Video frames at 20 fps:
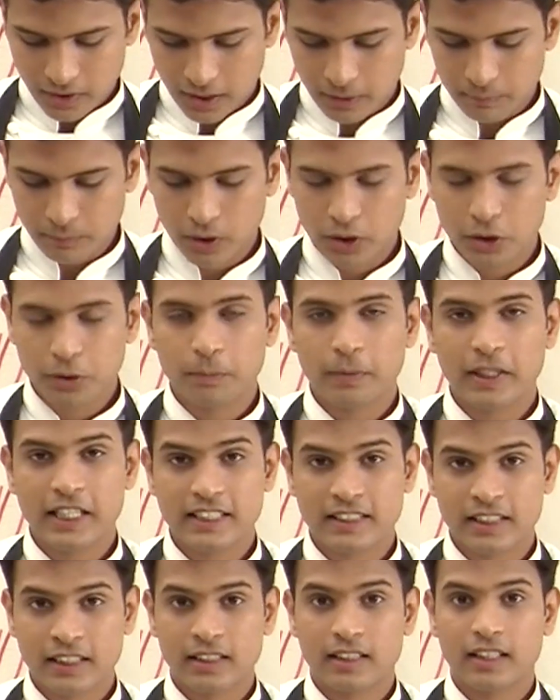I'm going to
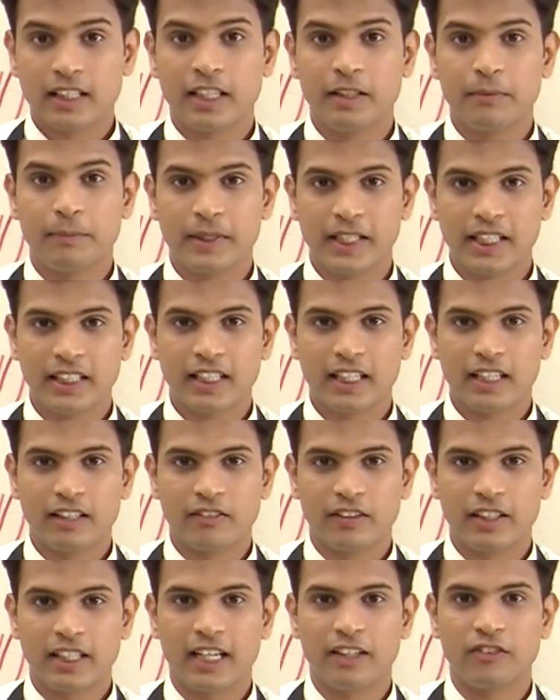place this in a preheated
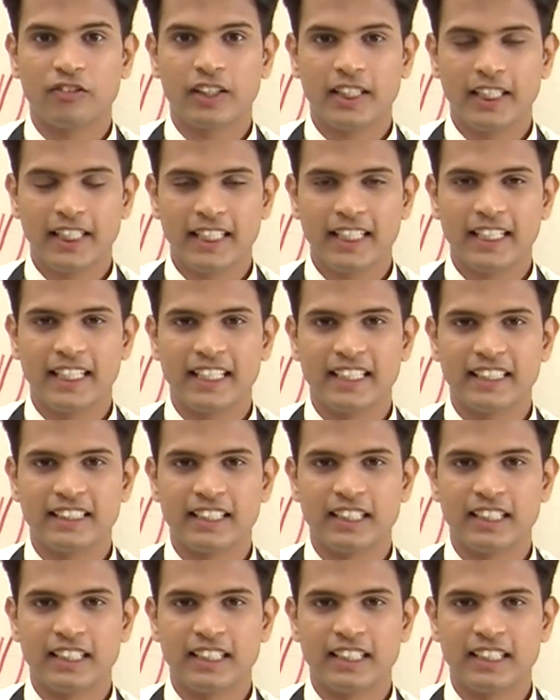oven at 180 degrees